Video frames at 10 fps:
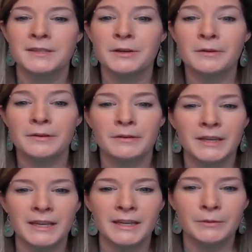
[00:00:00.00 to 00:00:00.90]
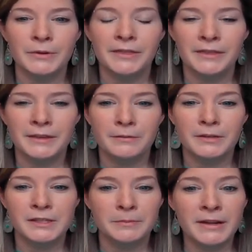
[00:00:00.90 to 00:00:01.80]
So with the
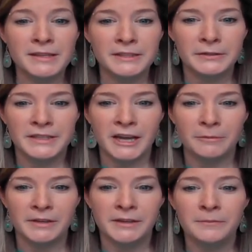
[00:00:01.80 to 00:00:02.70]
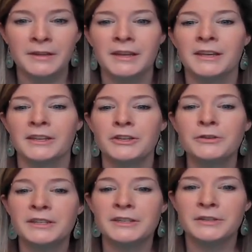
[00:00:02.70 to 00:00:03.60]
response to a TellMe,
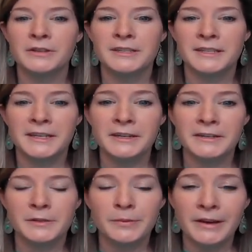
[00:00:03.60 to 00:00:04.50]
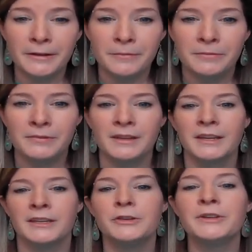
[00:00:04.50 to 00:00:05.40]
you can do this here as well.
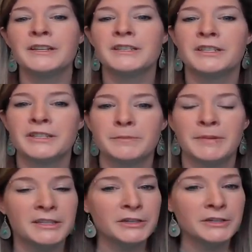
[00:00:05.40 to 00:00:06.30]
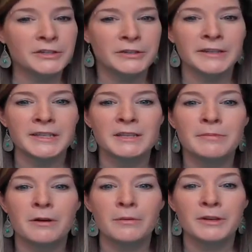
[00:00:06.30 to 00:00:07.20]
You can speak to your students
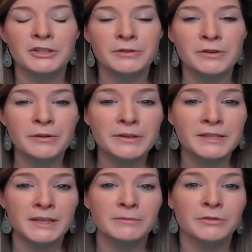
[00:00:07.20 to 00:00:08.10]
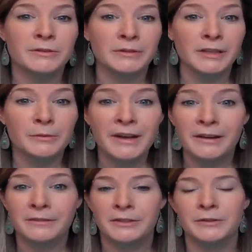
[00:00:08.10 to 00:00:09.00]
about what you noticed them doing really
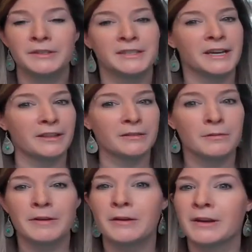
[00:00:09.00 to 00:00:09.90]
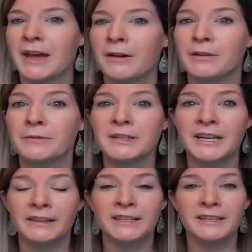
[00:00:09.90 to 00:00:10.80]
well. You can tell them about how they're
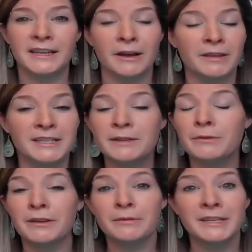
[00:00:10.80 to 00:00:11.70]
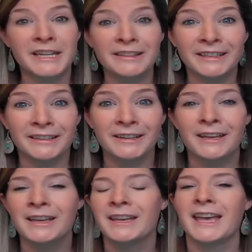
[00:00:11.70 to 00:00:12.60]
retelling, how they did with their retelling,
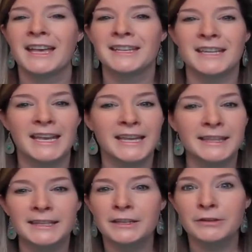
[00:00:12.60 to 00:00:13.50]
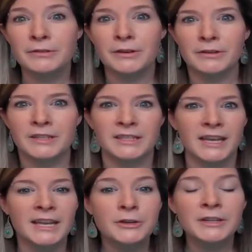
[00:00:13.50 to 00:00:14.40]
and anything that you noticed.
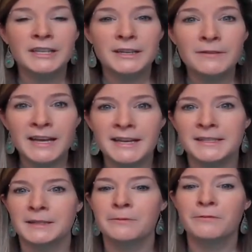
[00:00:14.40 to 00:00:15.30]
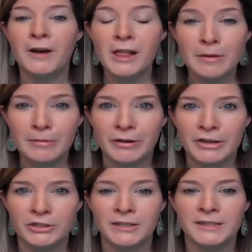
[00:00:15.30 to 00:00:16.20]
And you can even ask them follow-up
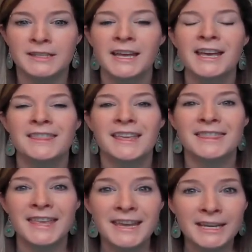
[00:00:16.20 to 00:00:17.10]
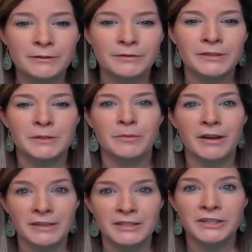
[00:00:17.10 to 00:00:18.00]
questions that they can
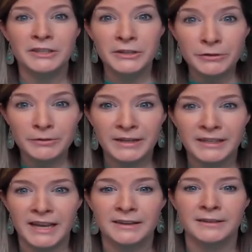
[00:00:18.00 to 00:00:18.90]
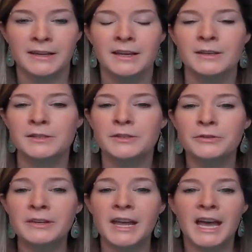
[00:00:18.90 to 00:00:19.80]
respond to you again. So
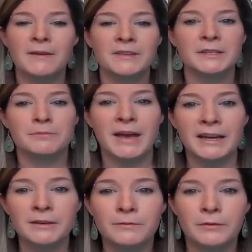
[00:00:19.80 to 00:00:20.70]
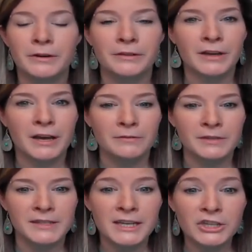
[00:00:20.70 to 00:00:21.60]
you can have this back and forth
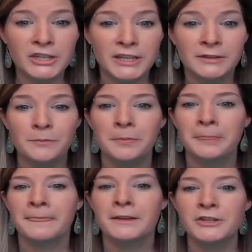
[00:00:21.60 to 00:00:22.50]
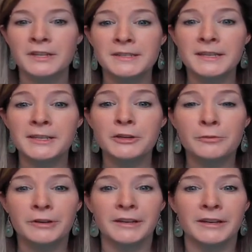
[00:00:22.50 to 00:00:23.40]
conversation just like
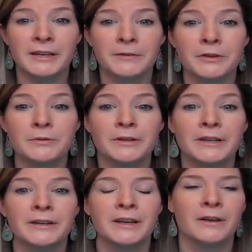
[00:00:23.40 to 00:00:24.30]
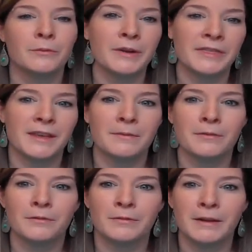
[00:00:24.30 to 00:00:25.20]
you would if you were with
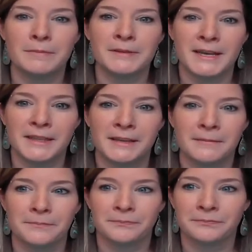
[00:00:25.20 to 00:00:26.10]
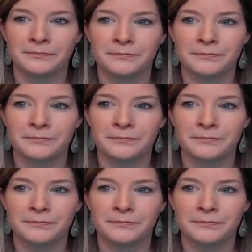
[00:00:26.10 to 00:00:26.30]
them right beside them.